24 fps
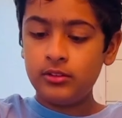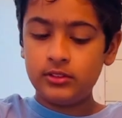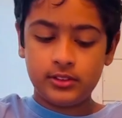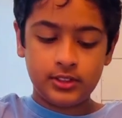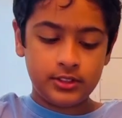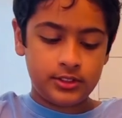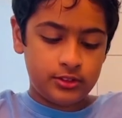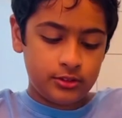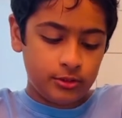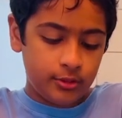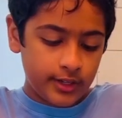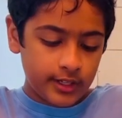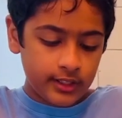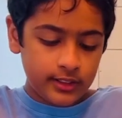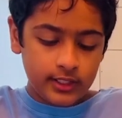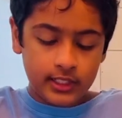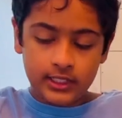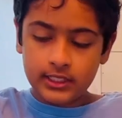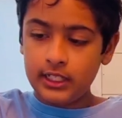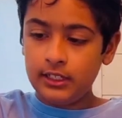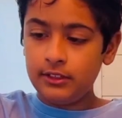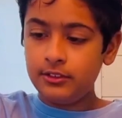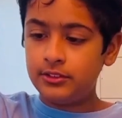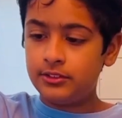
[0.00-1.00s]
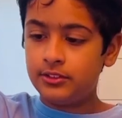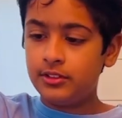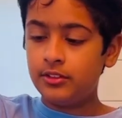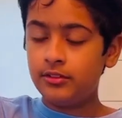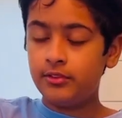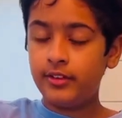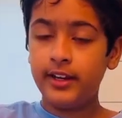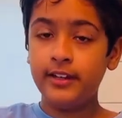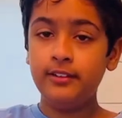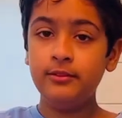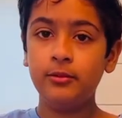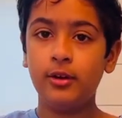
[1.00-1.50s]
the soil allows the
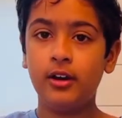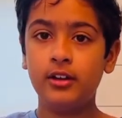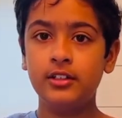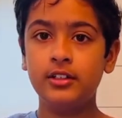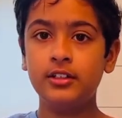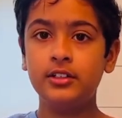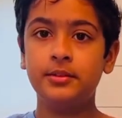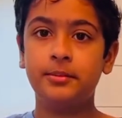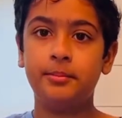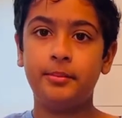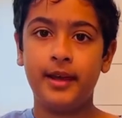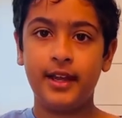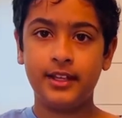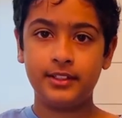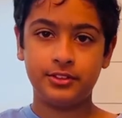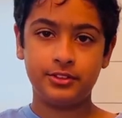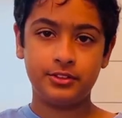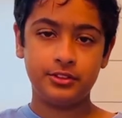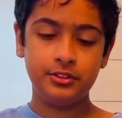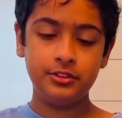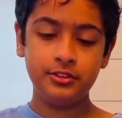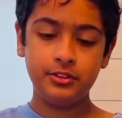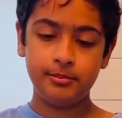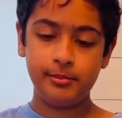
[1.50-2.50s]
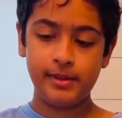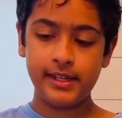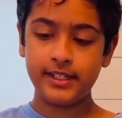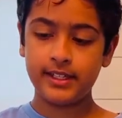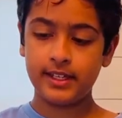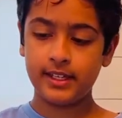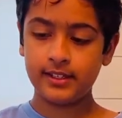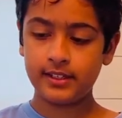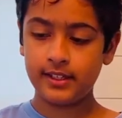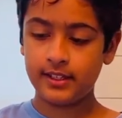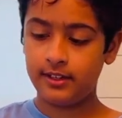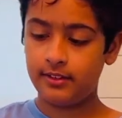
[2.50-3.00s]
rainwater to pass through,
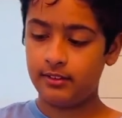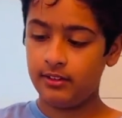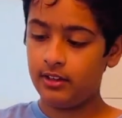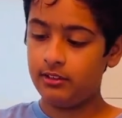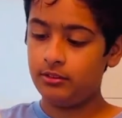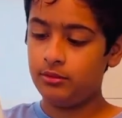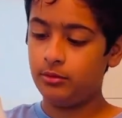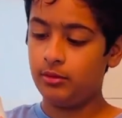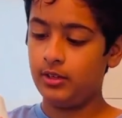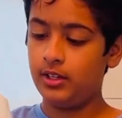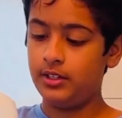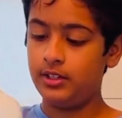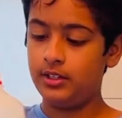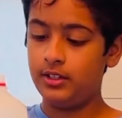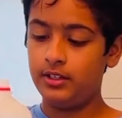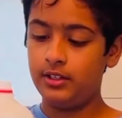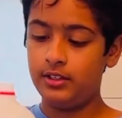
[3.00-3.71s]
making it groundwater.